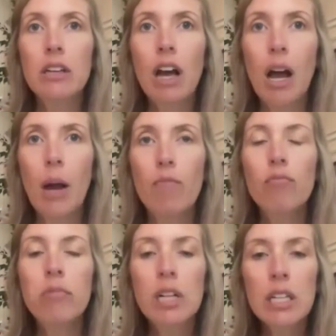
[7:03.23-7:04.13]

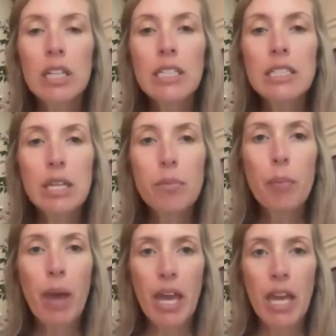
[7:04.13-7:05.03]
really
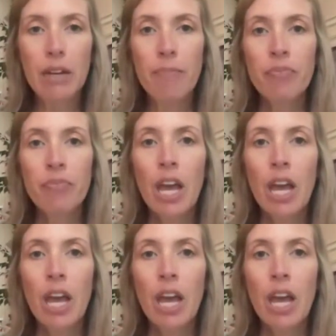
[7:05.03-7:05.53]
deep pain.